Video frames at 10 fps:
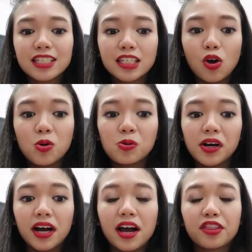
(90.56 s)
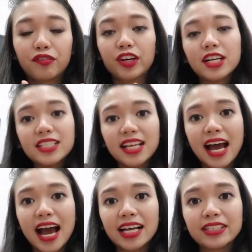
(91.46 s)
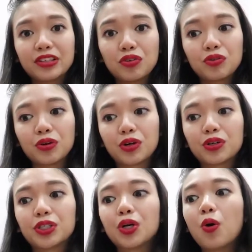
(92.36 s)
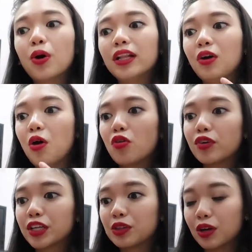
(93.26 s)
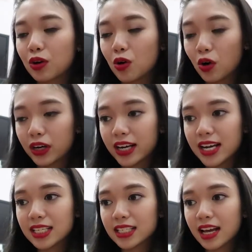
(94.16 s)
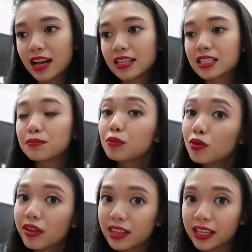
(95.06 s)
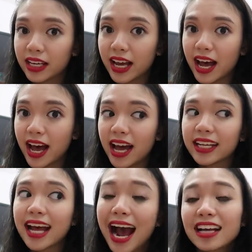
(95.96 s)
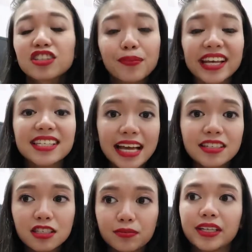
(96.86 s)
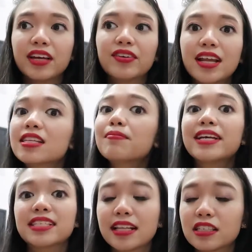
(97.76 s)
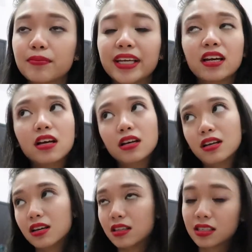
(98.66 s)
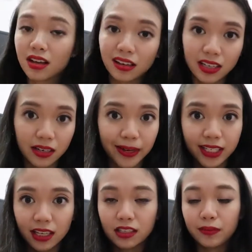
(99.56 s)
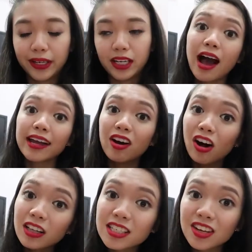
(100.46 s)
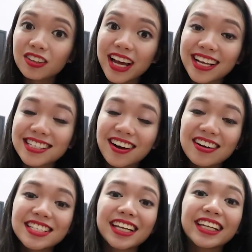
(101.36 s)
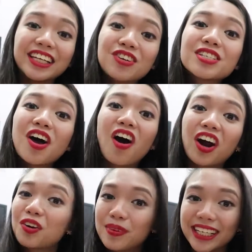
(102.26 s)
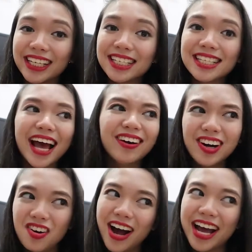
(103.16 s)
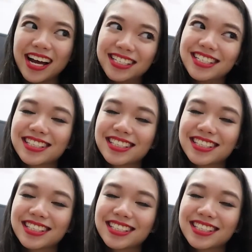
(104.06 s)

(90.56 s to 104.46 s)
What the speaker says: So the verse has to roll over to the chorus smoothly, and it has to make sense to me. If it doesn't make sense to me, the song doesn't make sense to me. I also like songs that use harmonies. I don't know why,